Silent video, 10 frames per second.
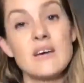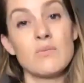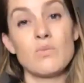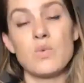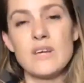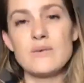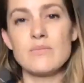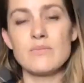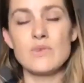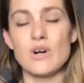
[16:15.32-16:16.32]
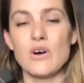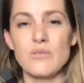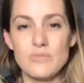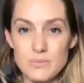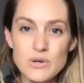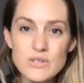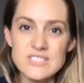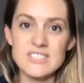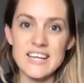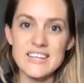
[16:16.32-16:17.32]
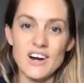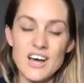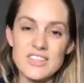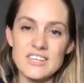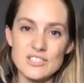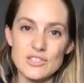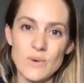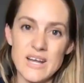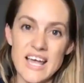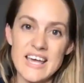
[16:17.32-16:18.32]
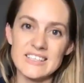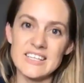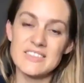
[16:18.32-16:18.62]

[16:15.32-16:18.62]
we, you know, personally, that I think is a good way to handle it.